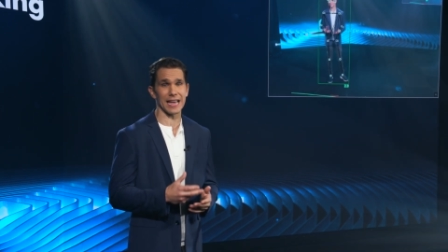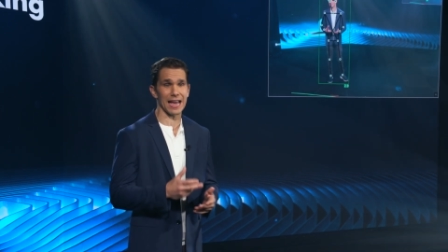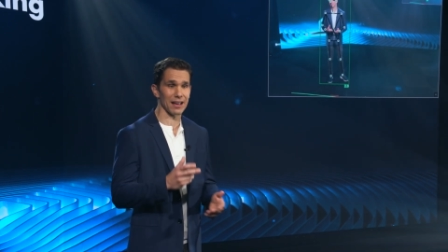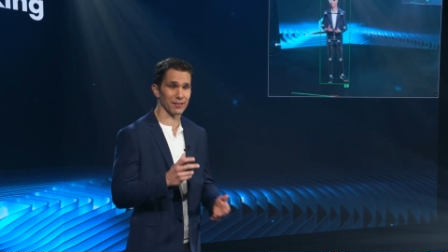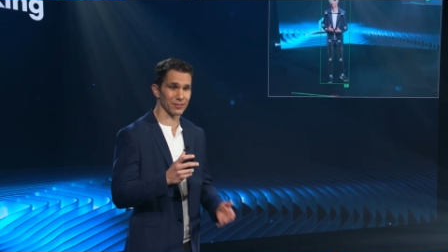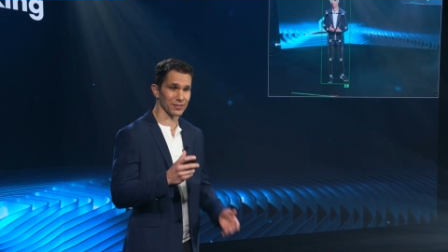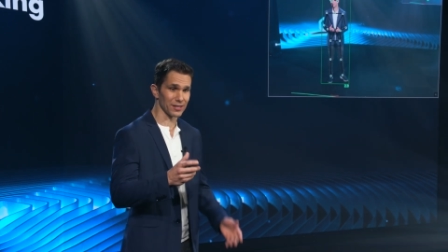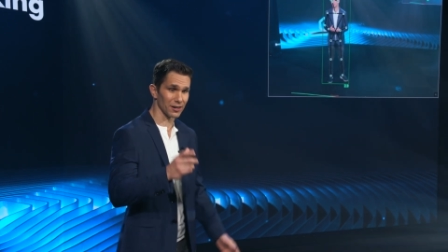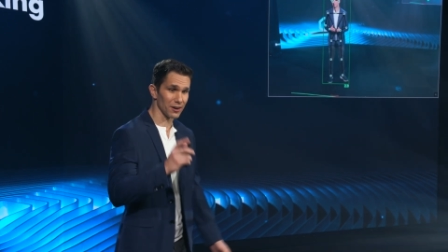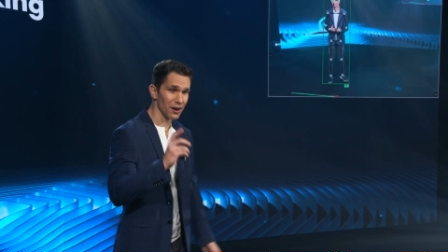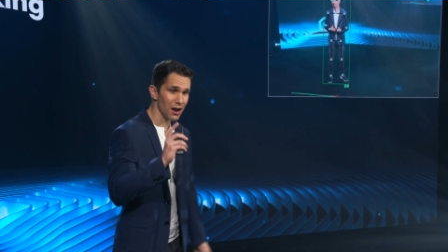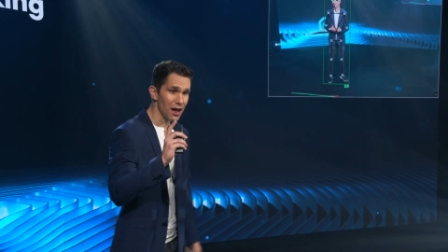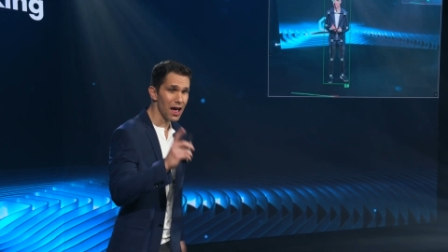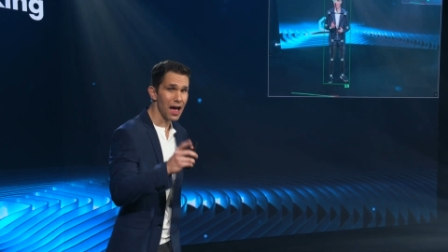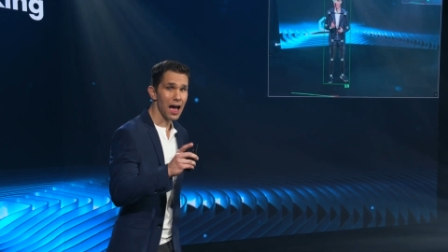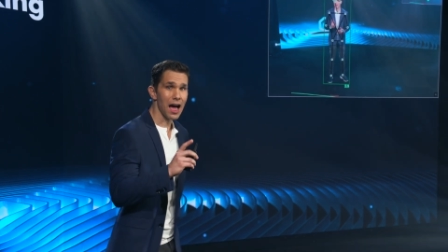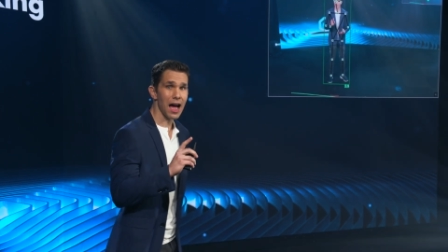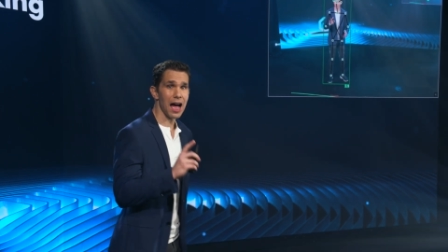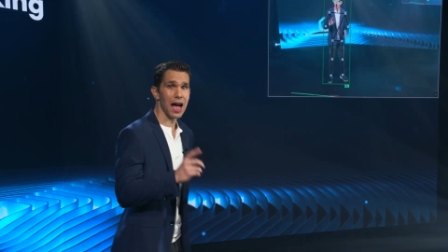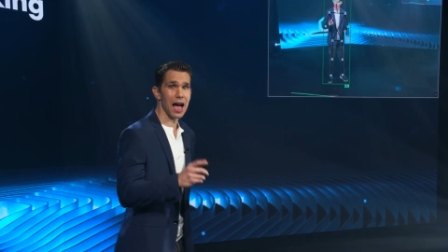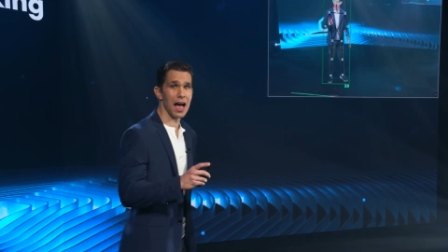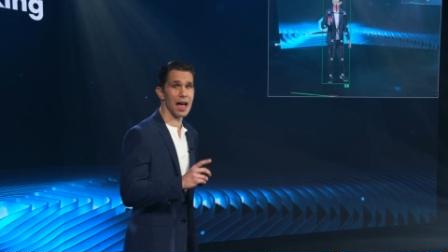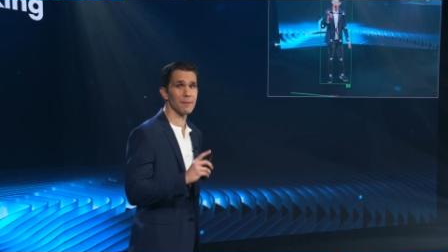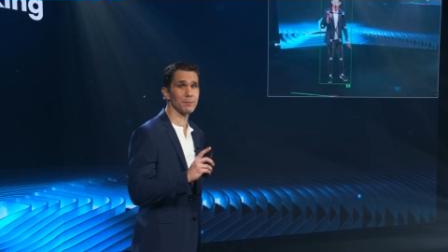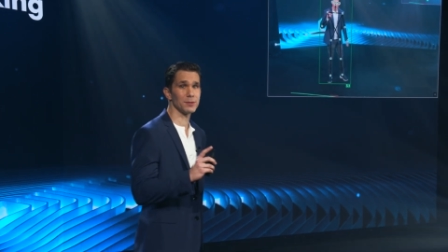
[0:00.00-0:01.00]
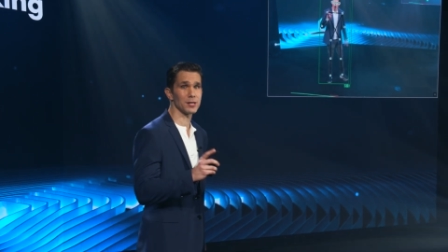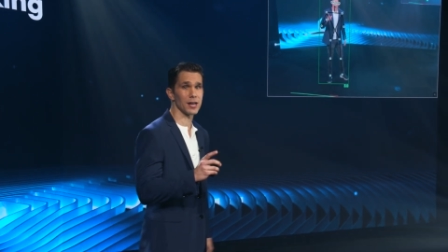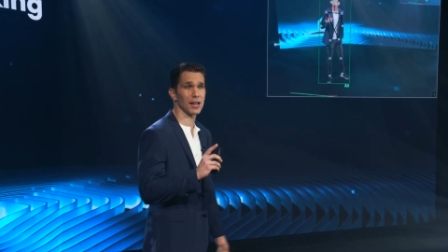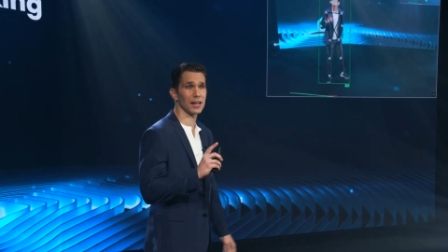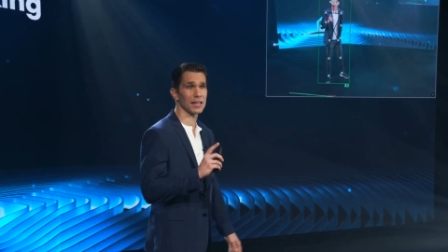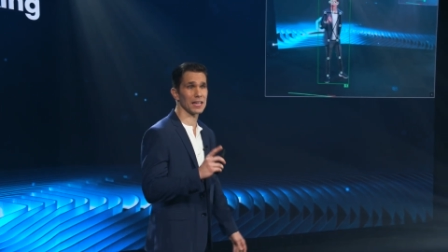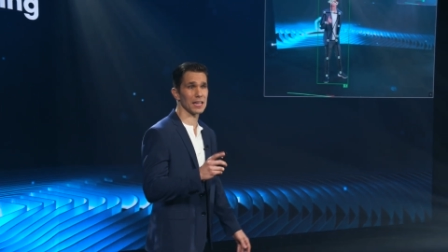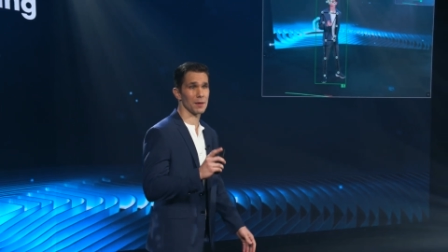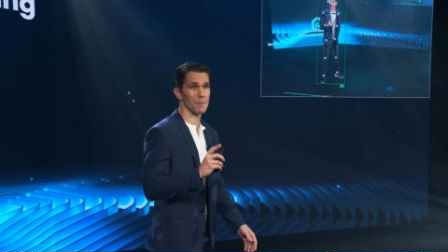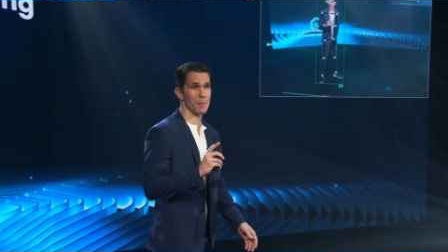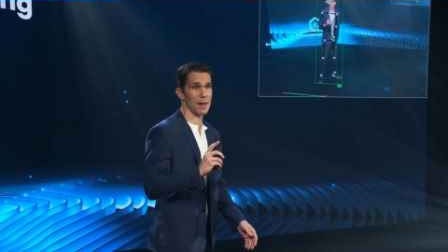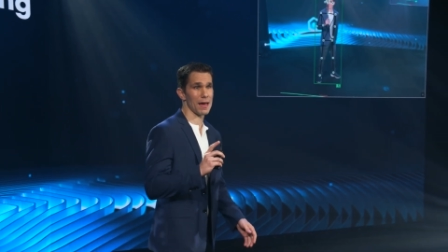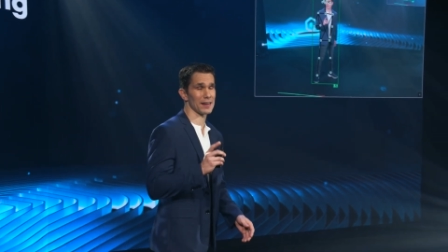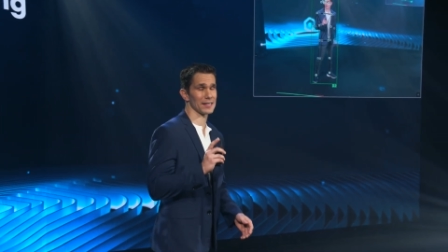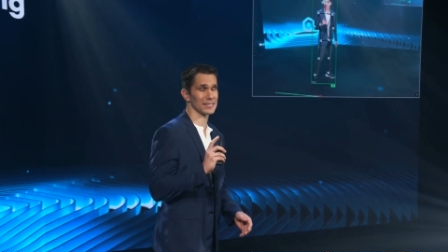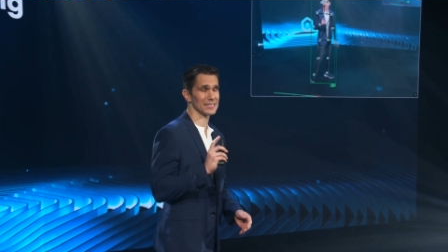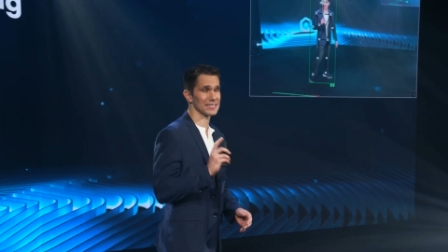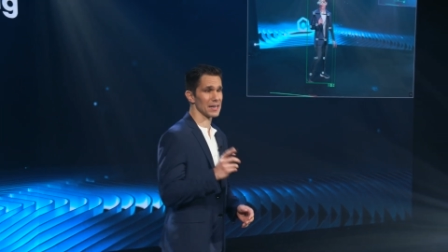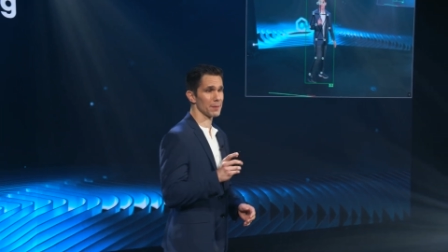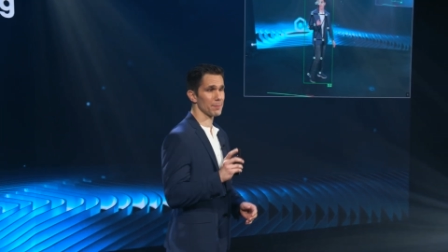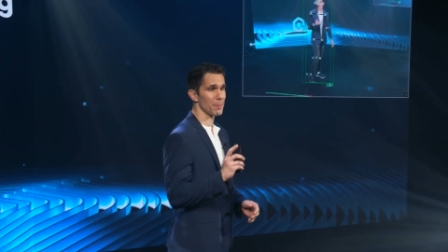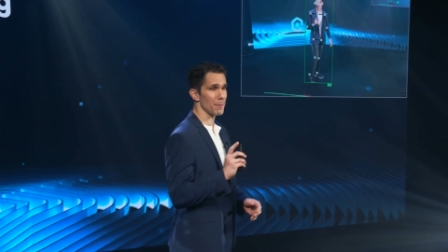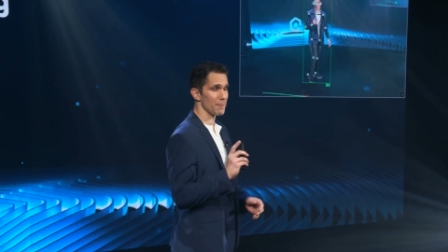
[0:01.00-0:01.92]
out there. I'm talking about a step